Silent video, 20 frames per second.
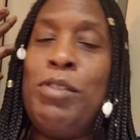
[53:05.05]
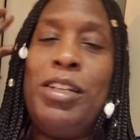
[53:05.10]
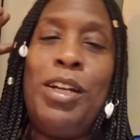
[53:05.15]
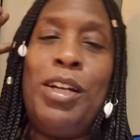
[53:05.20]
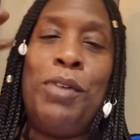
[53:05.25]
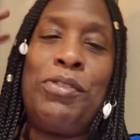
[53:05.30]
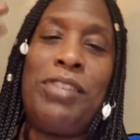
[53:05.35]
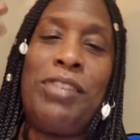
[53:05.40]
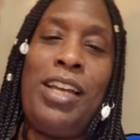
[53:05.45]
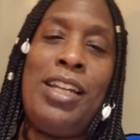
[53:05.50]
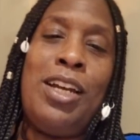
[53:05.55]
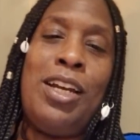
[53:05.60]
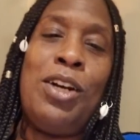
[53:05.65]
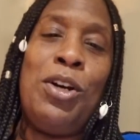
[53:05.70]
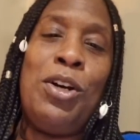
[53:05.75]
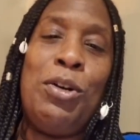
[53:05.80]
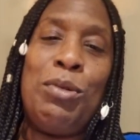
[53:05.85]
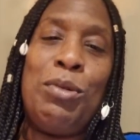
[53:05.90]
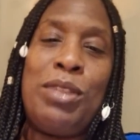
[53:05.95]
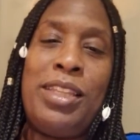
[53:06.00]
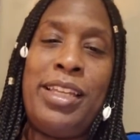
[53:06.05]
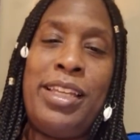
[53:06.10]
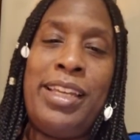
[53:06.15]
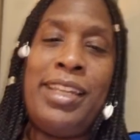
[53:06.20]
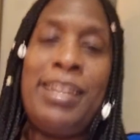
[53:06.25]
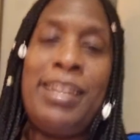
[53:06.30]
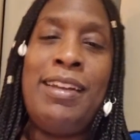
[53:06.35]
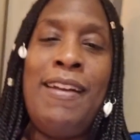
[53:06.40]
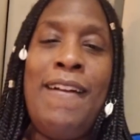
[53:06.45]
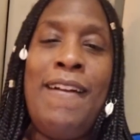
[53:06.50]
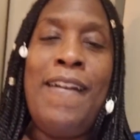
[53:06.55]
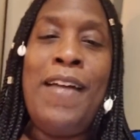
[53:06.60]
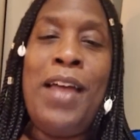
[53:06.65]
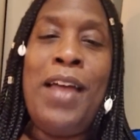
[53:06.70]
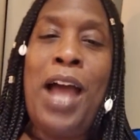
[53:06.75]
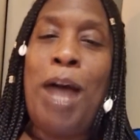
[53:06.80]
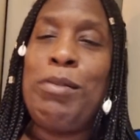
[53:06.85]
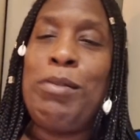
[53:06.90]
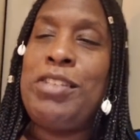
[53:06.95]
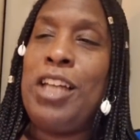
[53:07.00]
You know what I'm saying? That whole thing.
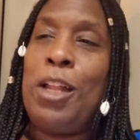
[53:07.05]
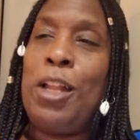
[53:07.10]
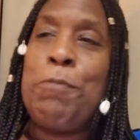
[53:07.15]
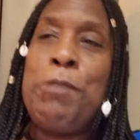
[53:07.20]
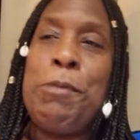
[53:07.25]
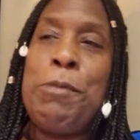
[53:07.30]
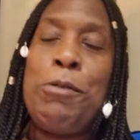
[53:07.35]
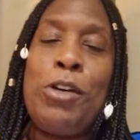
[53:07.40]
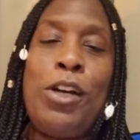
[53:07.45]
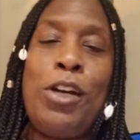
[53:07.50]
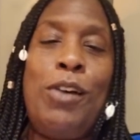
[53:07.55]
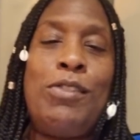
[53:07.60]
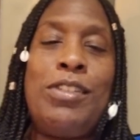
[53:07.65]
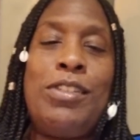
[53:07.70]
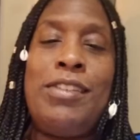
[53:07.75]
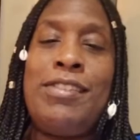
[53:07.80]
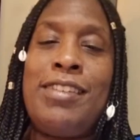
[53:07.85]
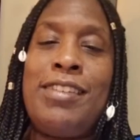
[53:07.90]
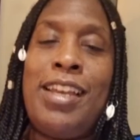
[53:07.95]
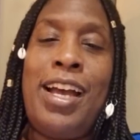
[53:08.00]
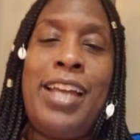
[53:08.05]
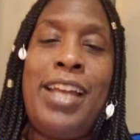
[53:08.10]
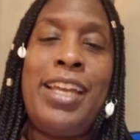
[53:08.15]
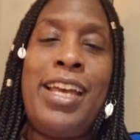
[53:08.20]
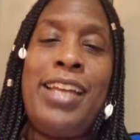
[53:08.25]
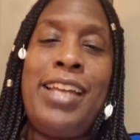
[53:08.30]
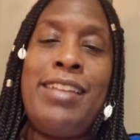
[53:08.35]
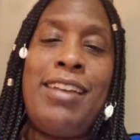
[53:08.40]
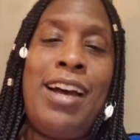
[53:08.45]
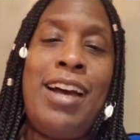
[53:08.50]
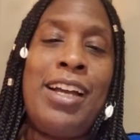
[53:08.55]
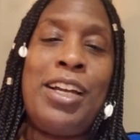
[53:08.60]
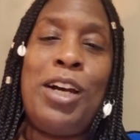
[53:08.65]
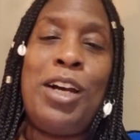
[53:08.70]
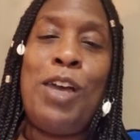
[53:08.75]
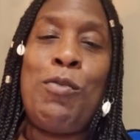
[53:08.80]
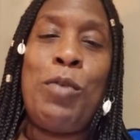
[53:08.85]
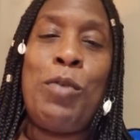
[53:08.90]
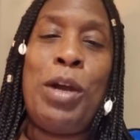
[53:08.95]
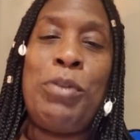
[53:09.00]
I'm telling people, go to the
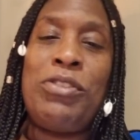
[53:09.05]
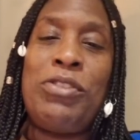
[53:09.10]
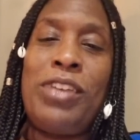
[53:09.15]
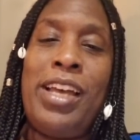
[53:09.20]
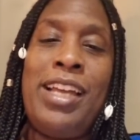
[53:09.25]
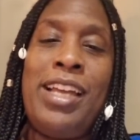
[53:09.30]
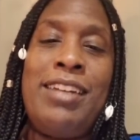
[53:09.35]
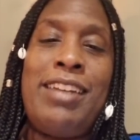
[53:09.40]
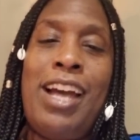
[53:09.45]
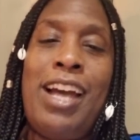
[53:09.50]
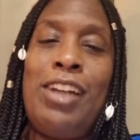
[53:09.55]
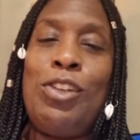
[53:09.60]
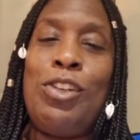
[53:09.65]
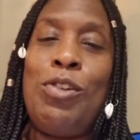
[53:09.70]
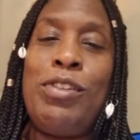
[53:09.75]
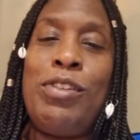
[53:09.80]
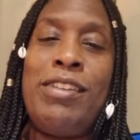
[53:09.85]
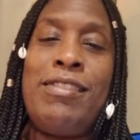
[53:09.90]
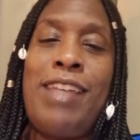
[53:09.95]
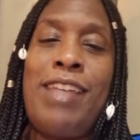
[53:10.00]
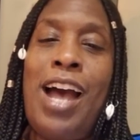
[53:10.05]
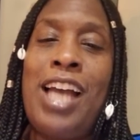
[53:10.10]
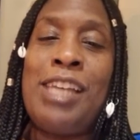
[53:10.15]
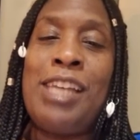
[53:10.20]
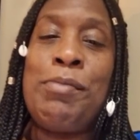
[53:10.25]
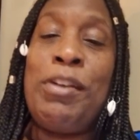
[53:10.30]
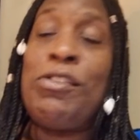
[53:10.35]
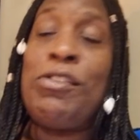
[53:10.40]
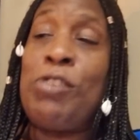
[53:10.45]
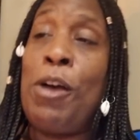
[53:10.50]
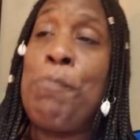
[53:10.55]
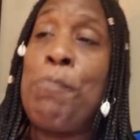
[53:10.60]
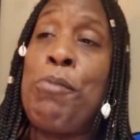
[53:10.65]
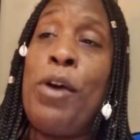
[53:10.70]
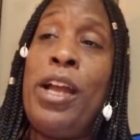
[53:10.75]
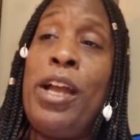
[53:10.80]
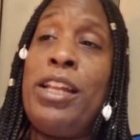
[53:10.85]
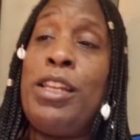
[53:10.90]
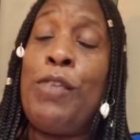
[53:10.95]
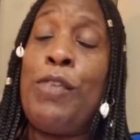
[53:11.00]
CIA.gov website and download these documents. So I'm
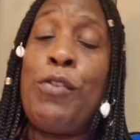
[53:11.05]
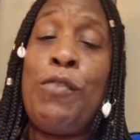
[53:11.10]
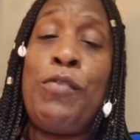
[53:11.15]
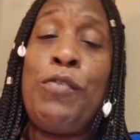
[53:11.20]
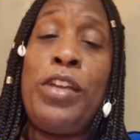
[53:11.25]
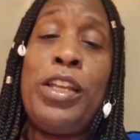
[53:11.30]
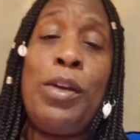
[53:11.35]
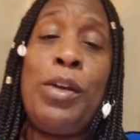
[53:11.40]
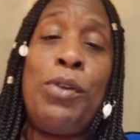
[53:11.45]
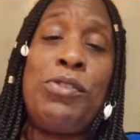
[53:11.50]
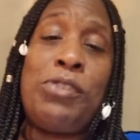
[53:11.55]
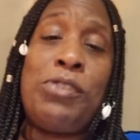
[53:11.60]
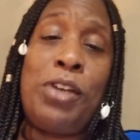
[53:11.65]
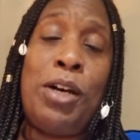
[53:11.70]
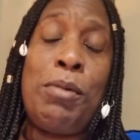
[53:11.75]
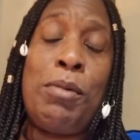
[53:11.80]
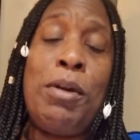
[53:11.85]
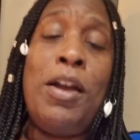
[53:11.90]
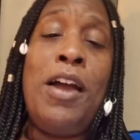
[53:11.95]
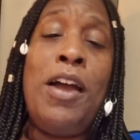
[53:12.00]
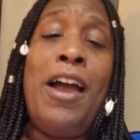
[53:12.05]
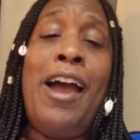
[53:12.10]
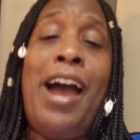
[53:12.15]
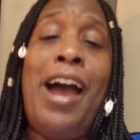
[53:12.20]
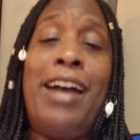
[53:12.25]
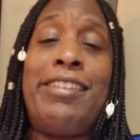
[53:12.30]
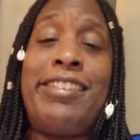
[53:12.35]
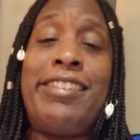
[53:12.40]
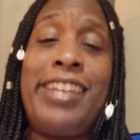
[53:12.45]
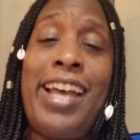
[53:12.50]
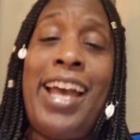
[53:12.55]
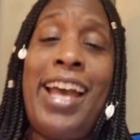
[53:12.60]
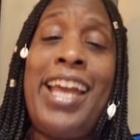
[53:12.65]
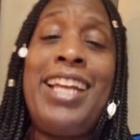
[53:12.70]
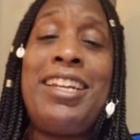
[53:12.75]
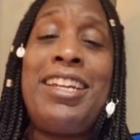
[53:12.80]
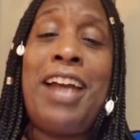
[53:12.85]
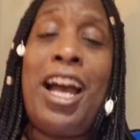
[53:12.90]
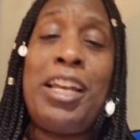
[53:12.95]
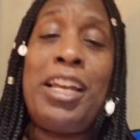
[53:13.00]
putting different videos up of
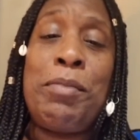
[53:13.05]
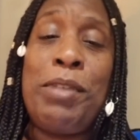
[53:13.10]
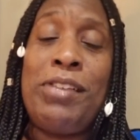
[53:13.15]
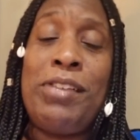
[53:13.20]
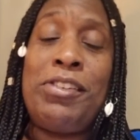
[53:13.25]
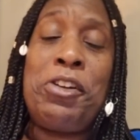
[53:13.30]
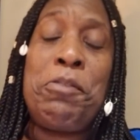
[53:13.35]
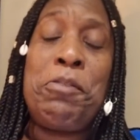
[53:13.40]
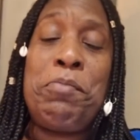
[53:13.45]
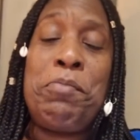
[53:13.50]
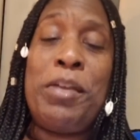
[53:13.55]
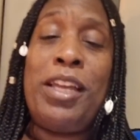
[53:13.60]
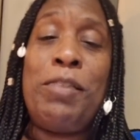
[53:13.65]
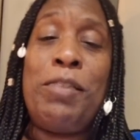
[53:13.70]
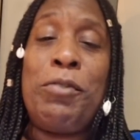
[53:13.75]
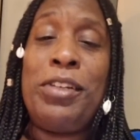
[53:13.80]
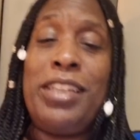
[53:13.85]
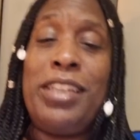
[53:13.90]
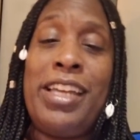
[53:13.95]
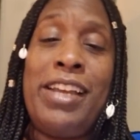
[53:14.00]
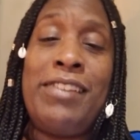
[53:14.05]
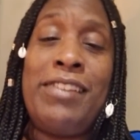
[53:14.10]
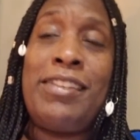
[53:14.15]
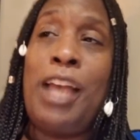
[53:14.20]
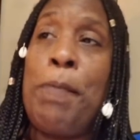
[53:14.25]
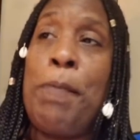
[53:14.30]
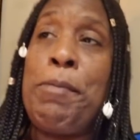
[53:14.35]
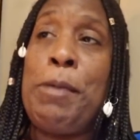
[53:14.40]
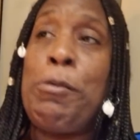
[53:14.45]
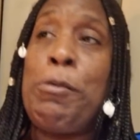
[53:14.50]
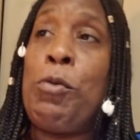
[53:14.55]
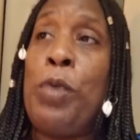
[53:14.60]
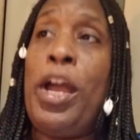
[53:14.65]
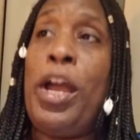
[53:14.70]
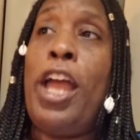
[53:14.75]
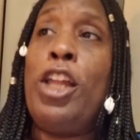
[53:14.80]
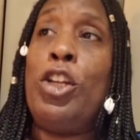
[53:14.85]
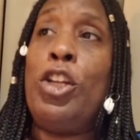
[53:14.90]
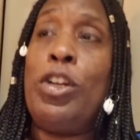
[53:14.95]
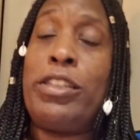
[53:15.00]
CIA documents that are being released. And people went
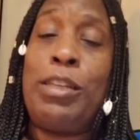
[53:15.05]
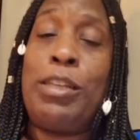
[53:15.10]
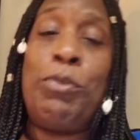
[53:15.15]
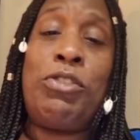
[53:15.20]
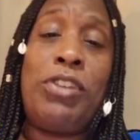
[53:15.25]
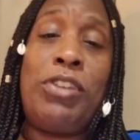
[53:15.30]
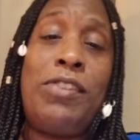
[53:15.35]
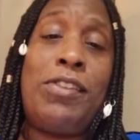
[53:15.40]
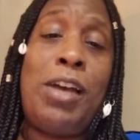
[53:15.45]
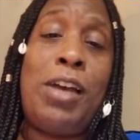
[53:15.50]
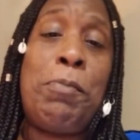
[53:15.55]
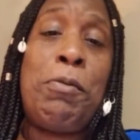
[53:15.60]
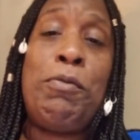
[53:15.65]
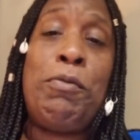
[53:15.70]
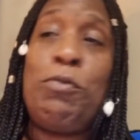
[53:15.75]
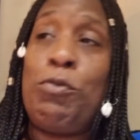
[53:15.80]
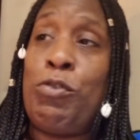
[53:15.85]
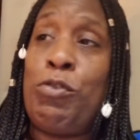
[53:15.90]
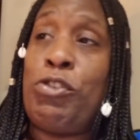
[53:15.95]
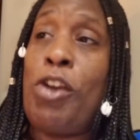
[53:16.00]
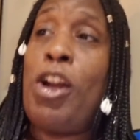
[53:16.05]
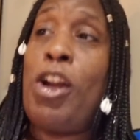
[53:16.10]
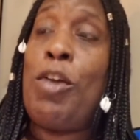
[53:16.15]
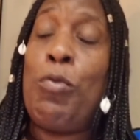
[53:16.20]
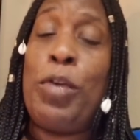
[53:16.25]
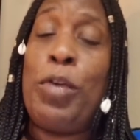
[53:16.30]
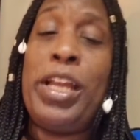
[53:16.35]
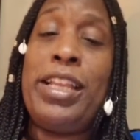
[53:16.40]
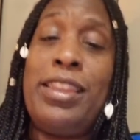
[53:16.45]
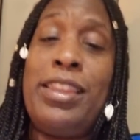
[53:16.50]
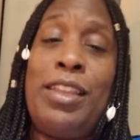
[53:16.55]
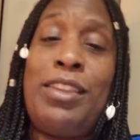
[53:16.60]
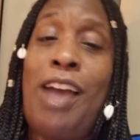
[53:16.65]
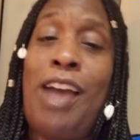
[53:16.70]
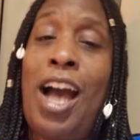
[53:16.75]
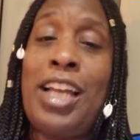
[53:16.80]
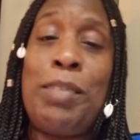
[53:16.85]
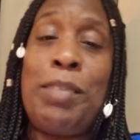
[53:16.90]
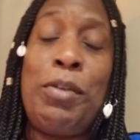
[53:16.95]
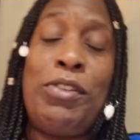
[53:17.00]
and looked them shits up and started reading the
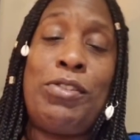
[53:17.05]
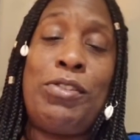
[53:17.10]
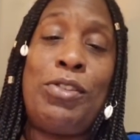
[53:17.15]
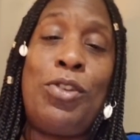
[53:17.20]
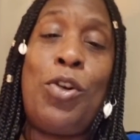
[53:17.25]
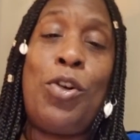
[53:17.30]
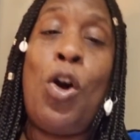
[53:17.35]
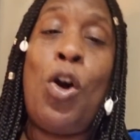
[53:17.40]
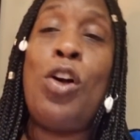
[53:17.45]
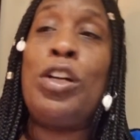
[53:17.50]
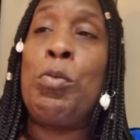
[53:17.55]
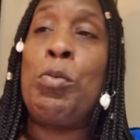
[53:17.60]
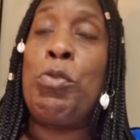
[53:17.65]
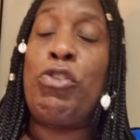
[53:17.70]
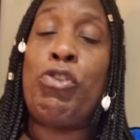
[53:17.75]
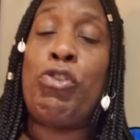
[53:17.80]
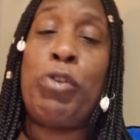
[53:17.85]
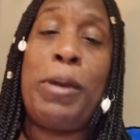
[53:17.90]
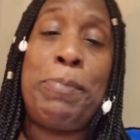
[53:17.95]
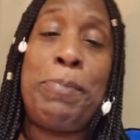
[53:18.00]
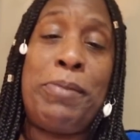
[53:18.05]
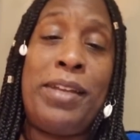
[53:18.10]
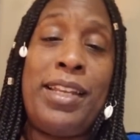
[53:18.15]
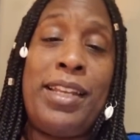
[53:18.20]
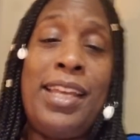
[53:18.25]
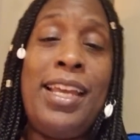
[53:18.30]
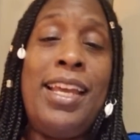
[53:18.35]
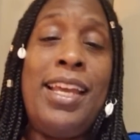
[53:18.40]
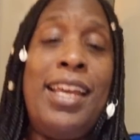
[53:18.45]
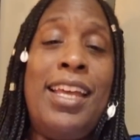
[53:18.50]
documents on their own and was tripping.